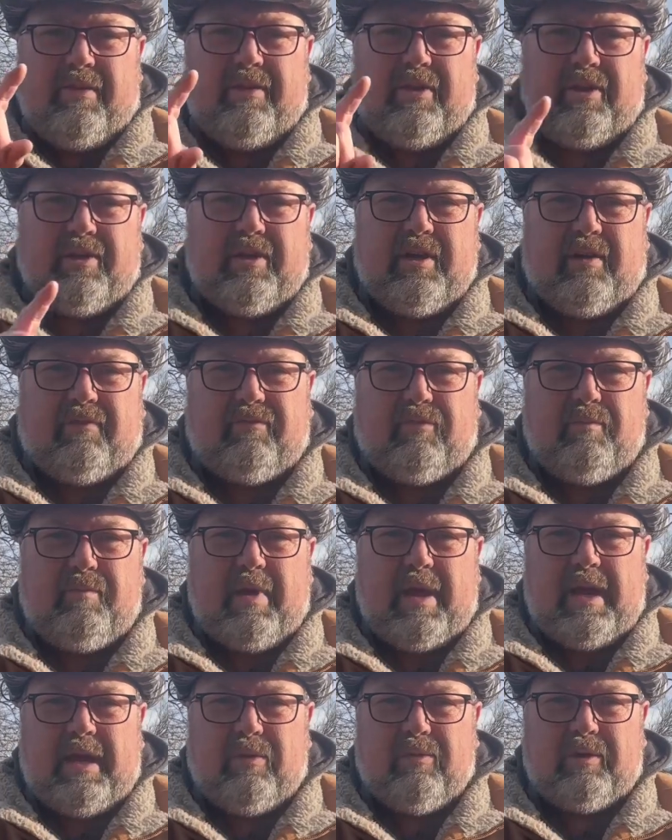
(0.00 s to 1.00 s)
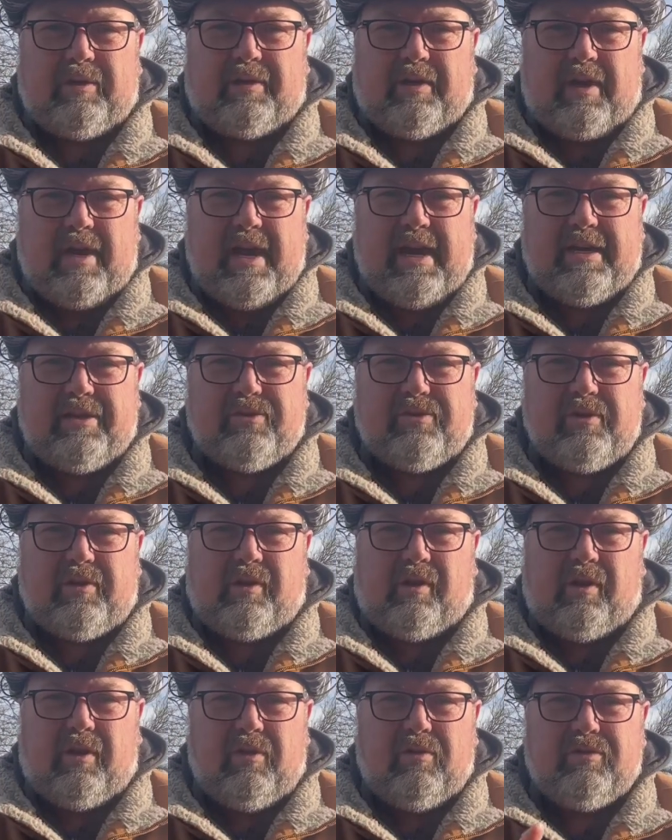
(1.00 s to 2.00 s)
their duffel bag with their extra
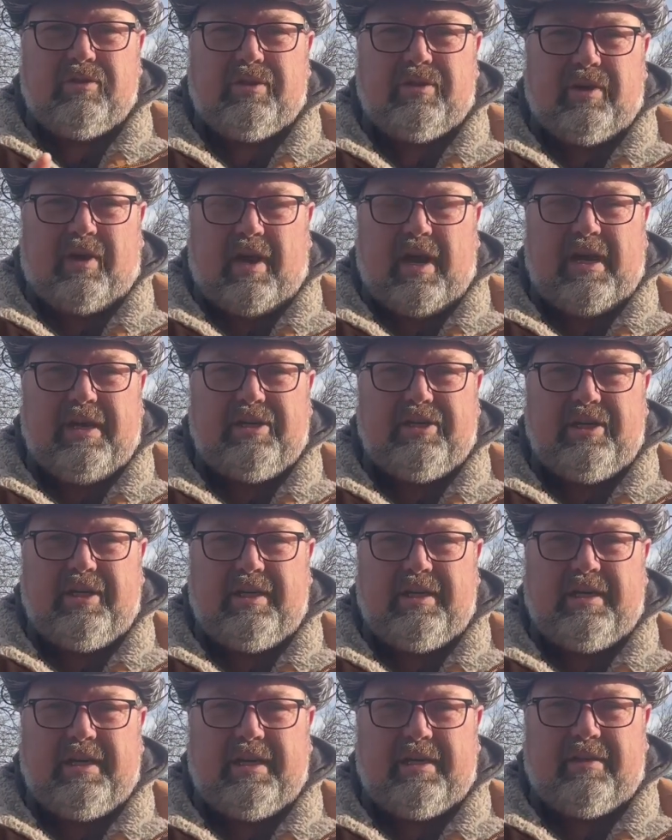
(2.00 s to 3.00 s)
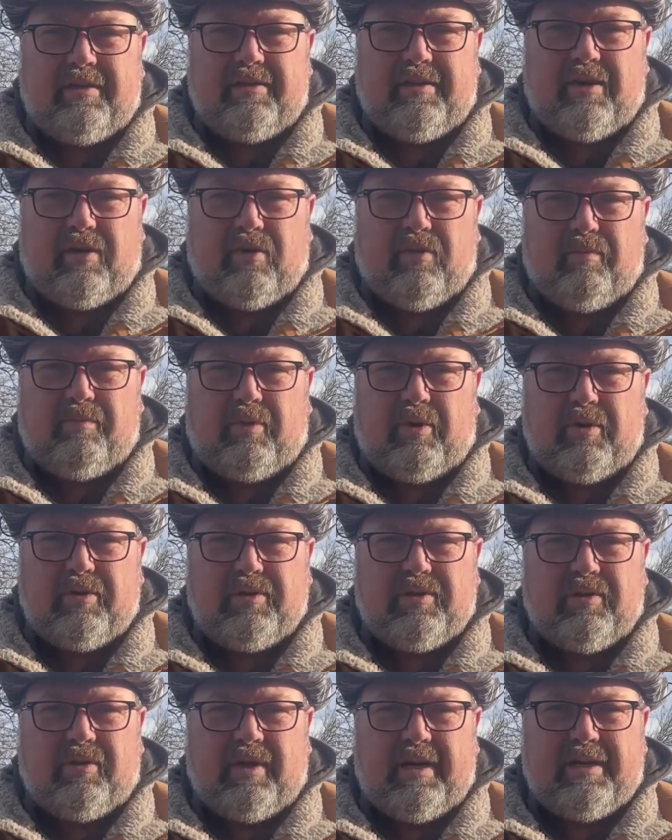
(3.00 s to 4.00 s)
clothes, their hygiene kit, their own
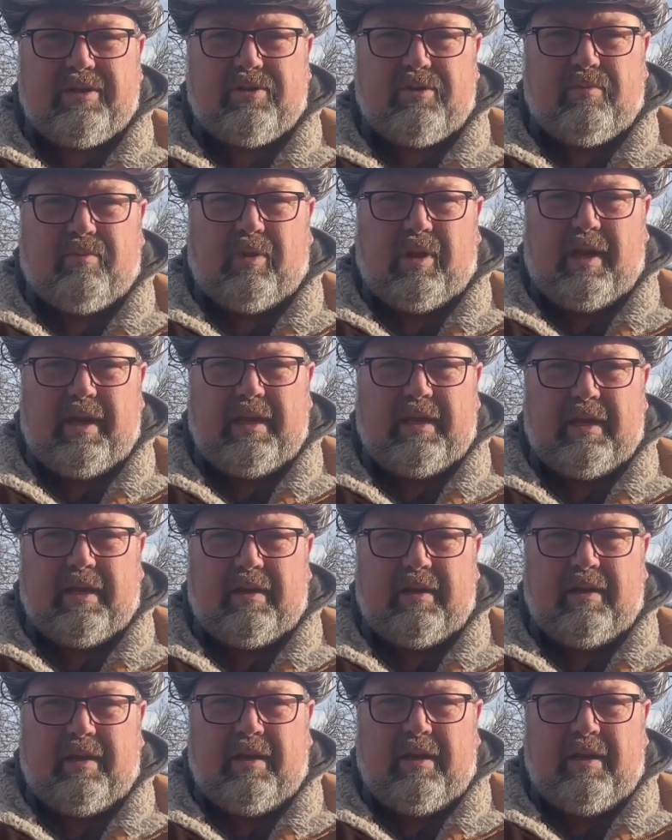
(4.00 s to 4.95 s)
personal extra blanket.